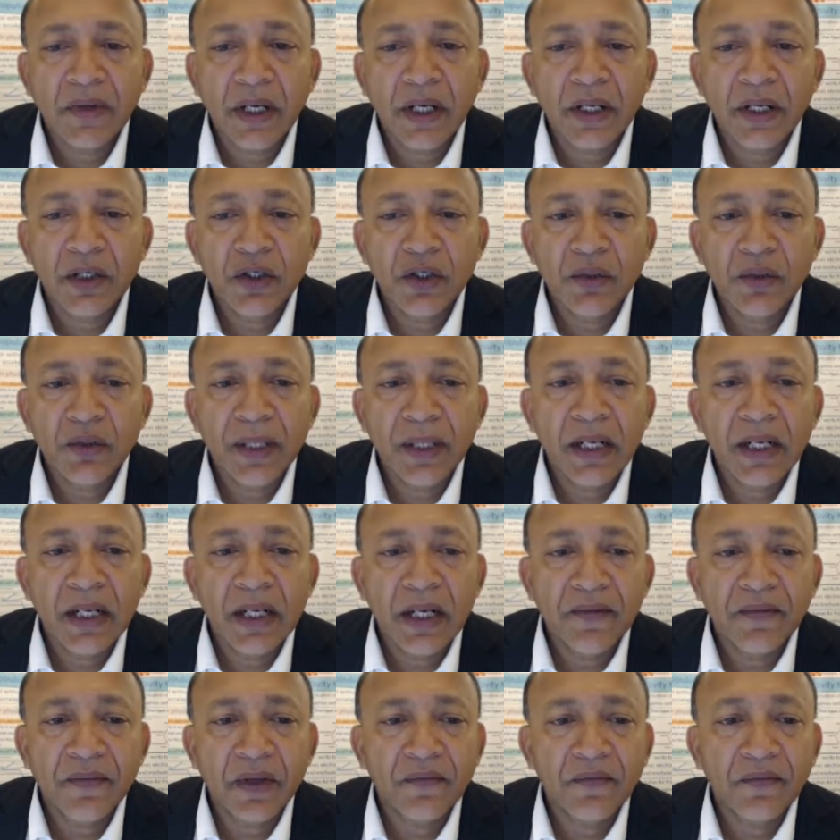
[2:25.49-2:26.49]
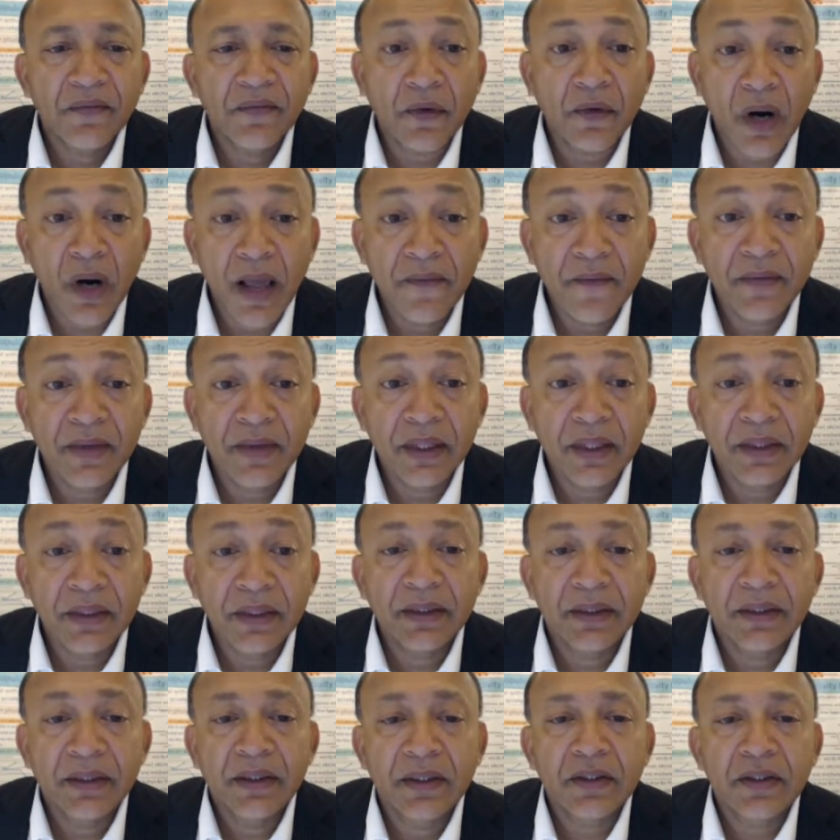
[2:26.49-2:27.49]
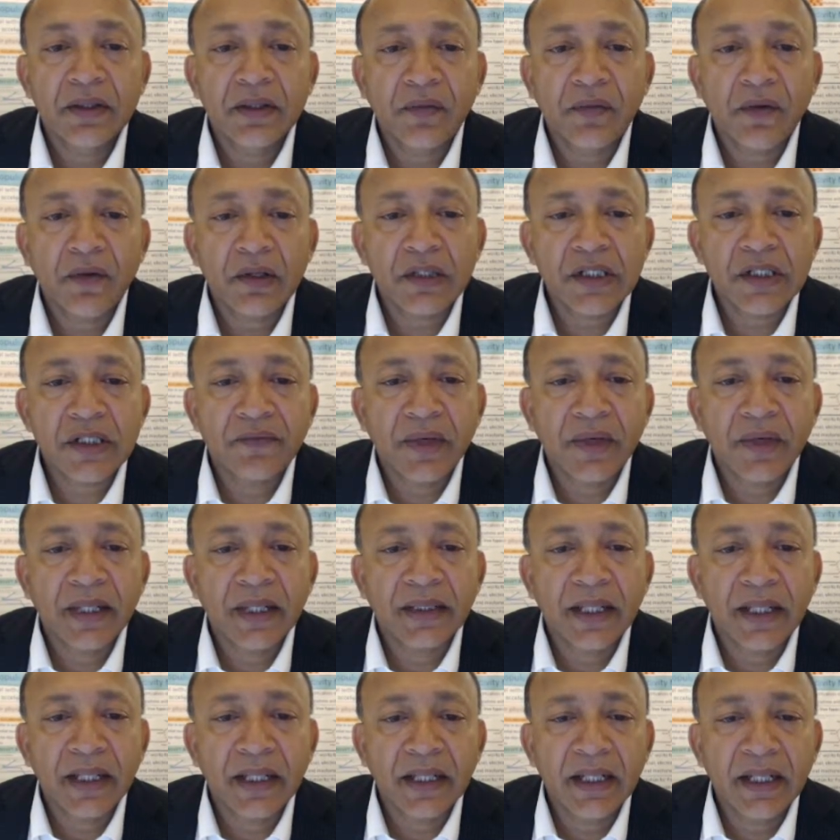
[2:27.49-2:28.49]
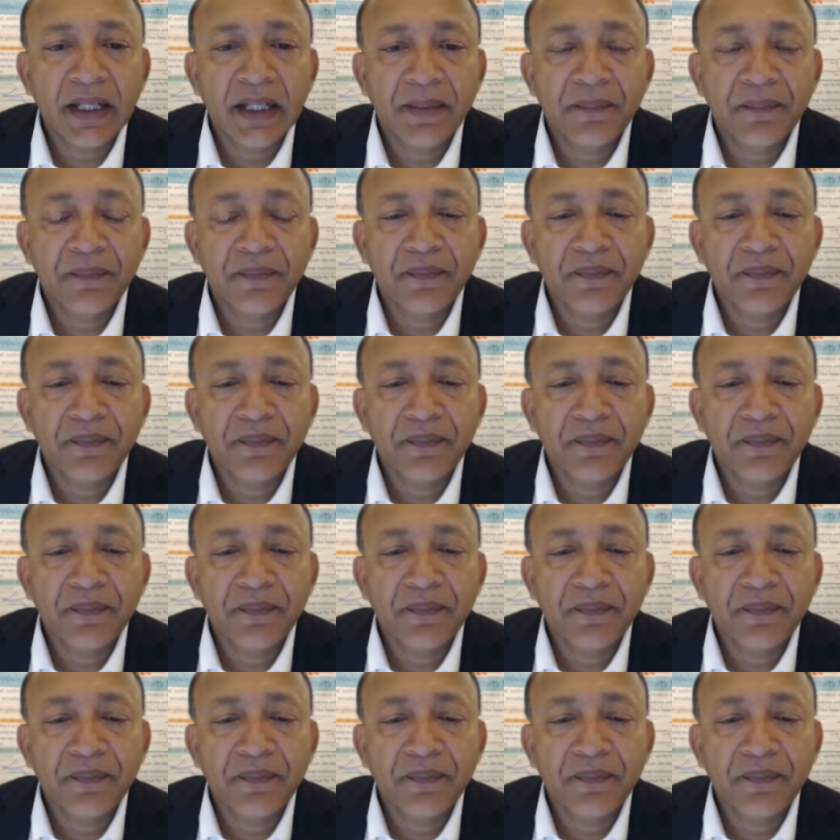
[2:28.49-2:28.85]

a human living forever to falsify that claim.